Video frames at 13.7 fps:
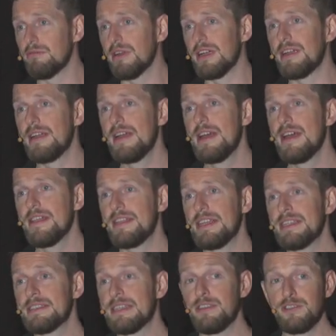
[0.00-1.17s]
where
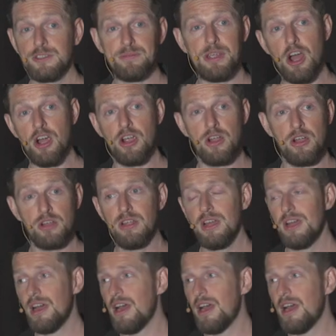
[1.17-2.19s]
things that used to be hard,